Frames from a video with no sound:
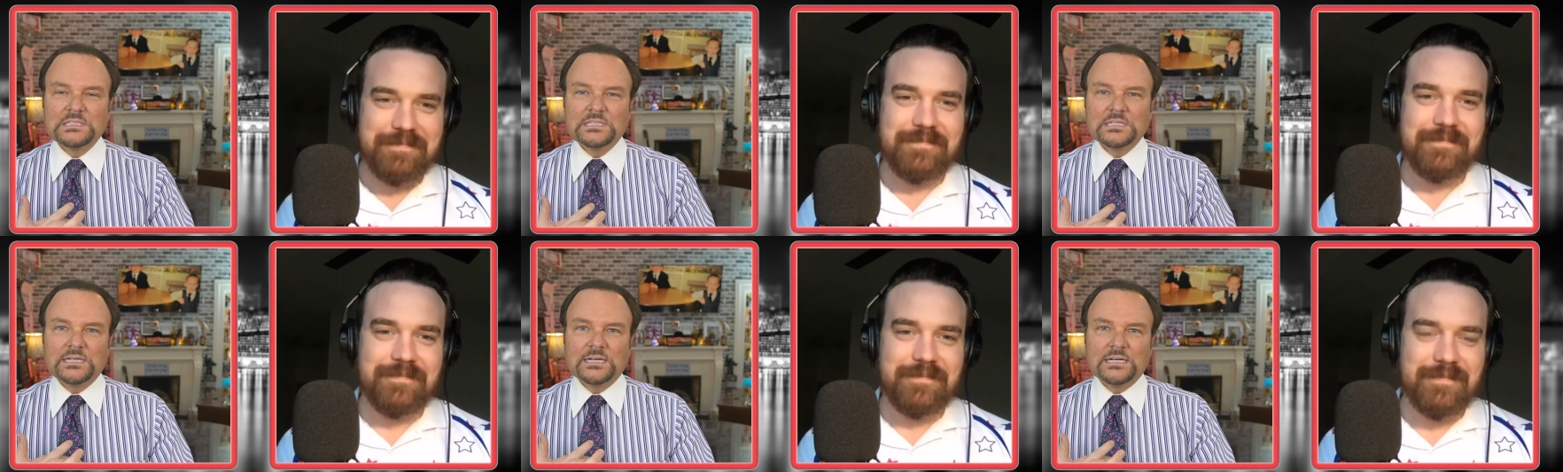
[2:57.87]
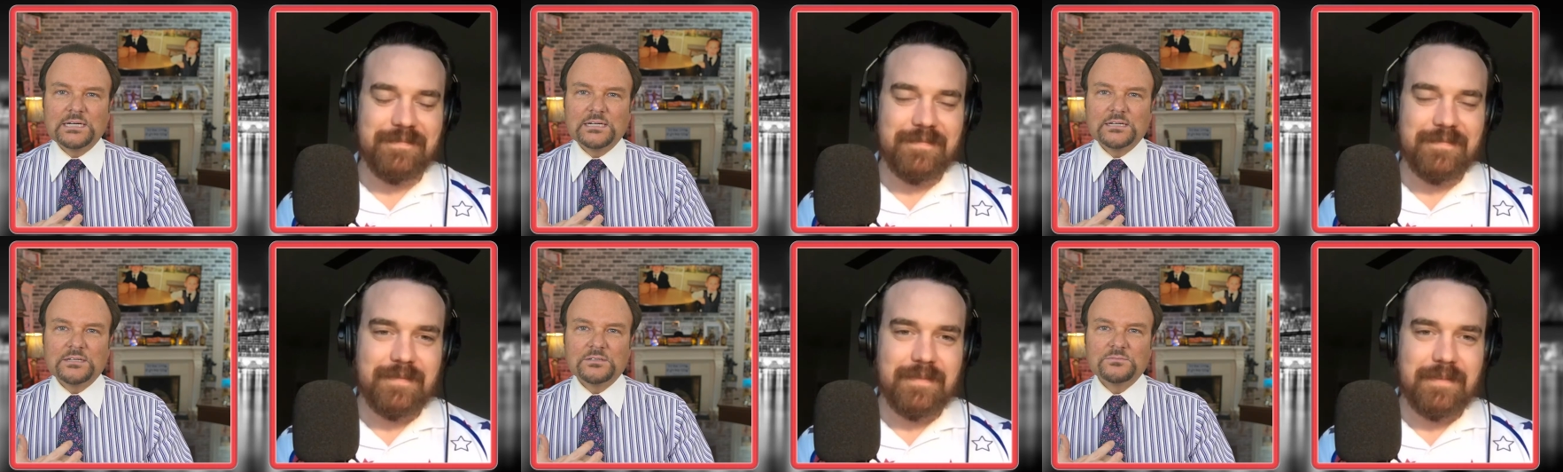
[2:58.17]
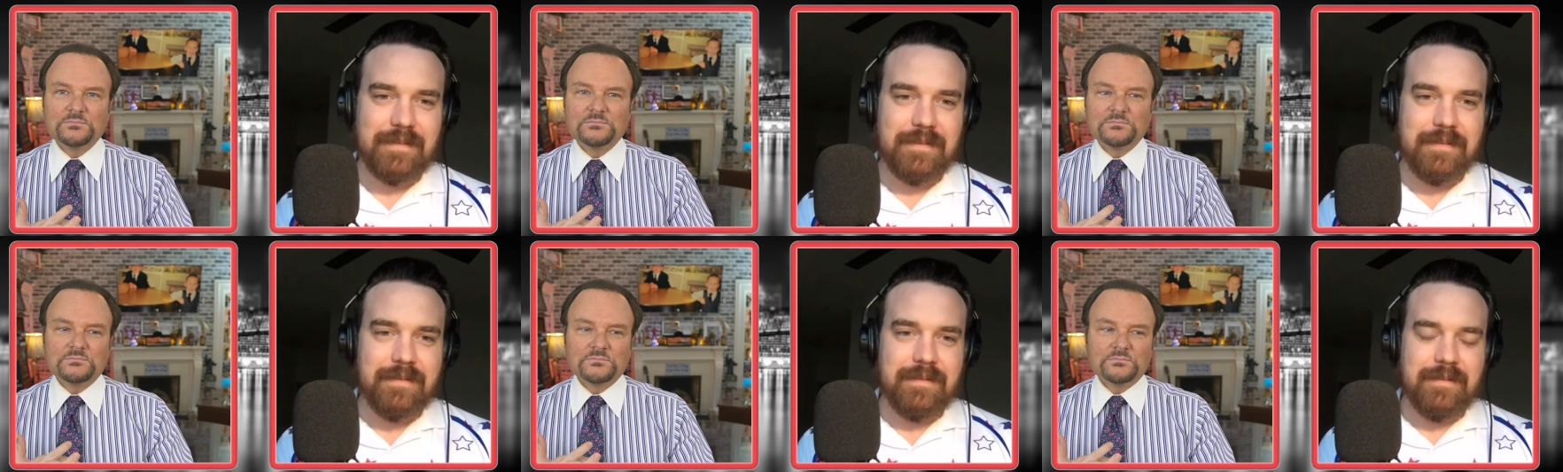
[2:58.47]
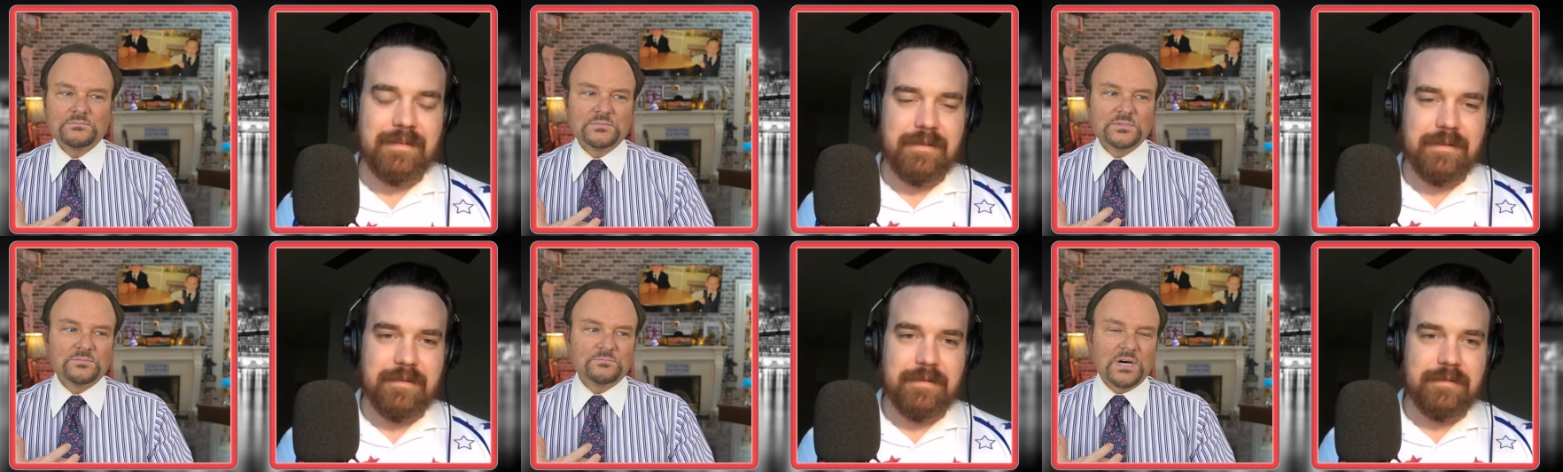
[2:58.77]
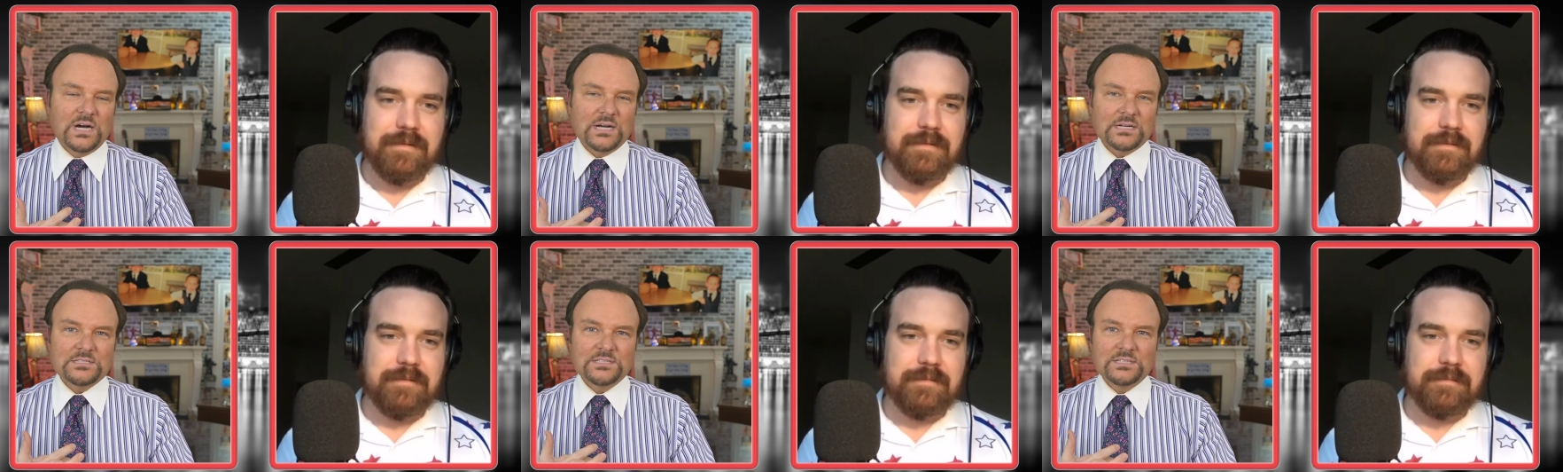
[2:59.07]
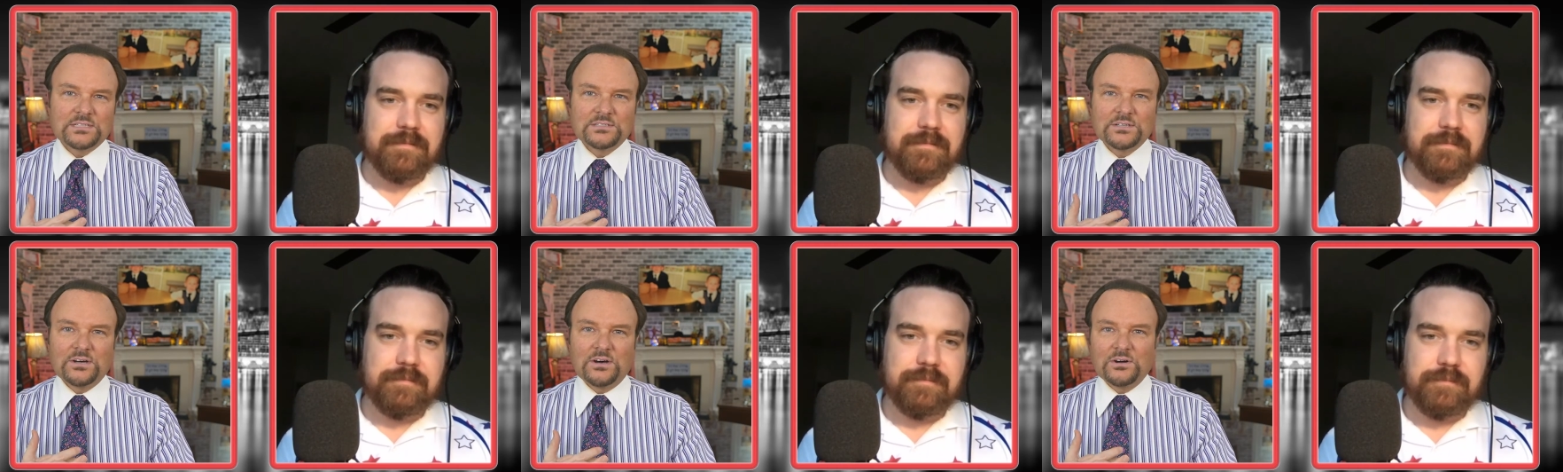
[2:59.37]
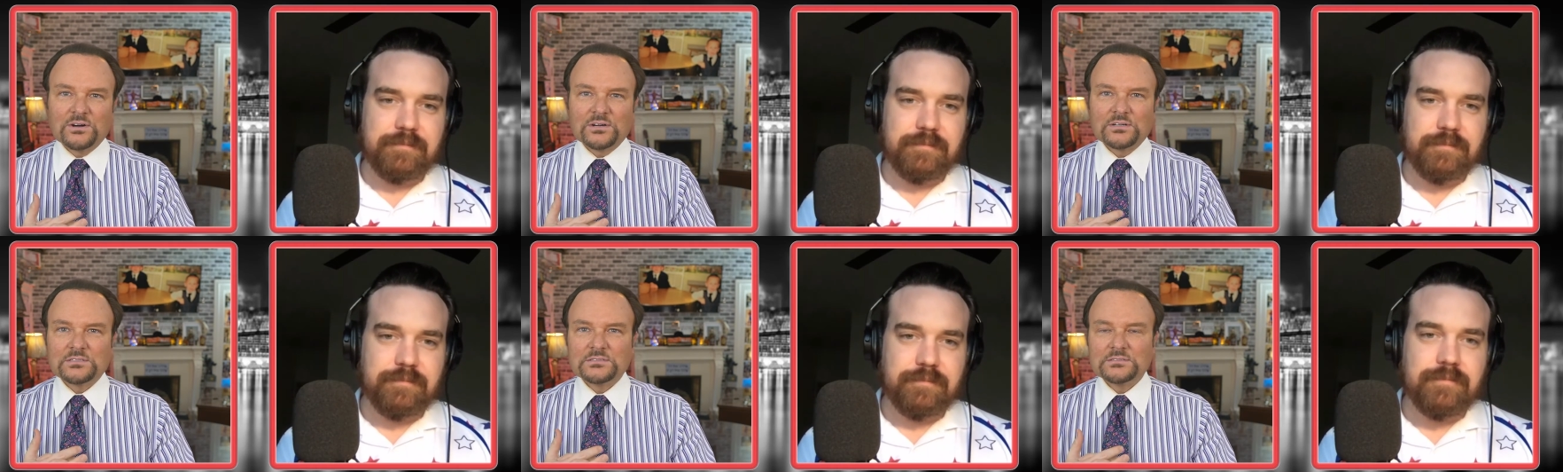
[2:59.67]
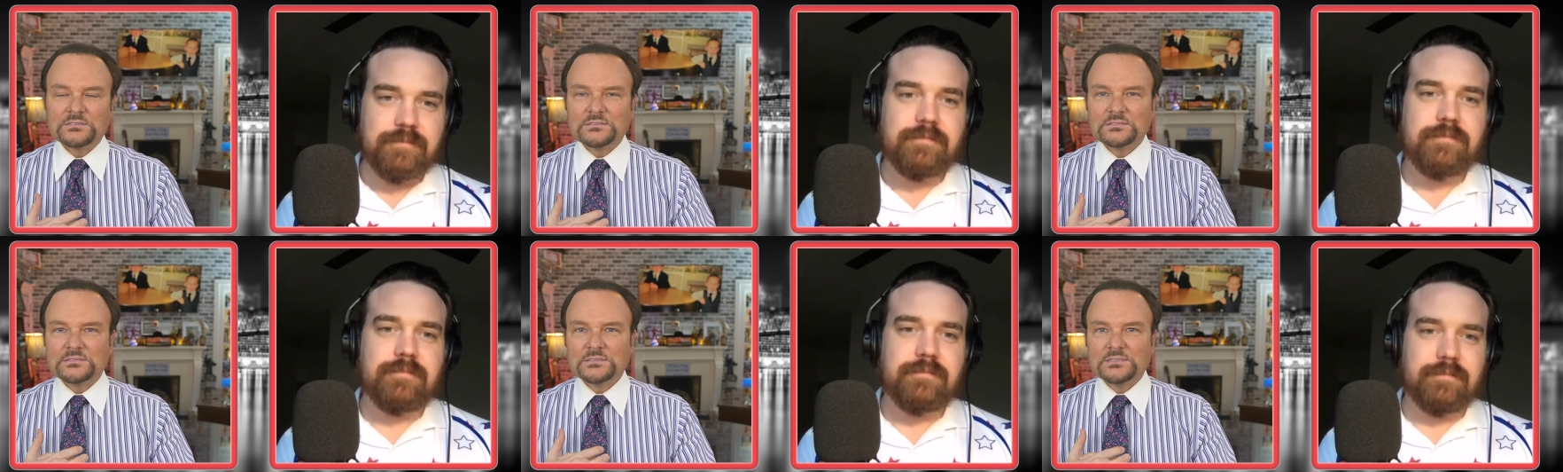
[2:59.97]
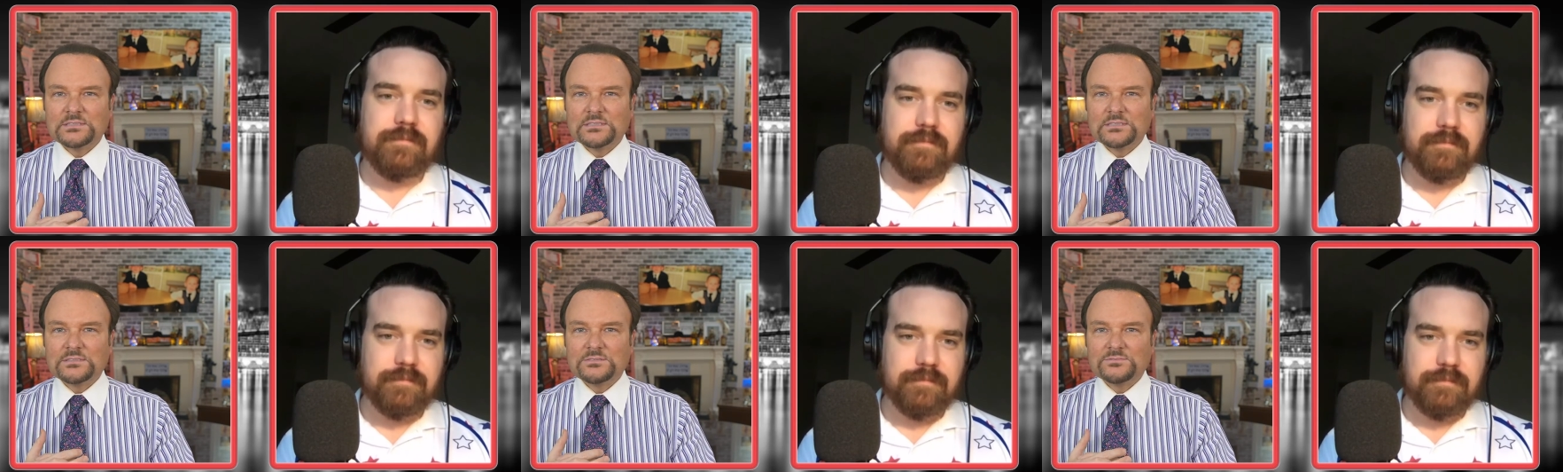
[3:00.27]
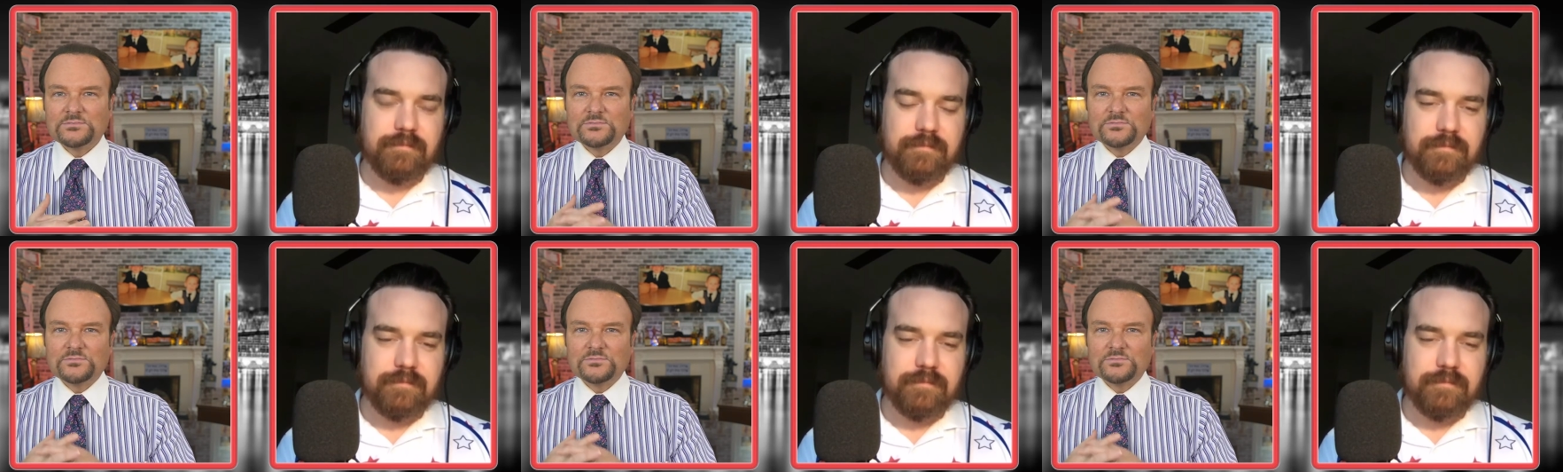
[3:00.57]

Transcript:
Speaker 1: uh, Moxie Talk um,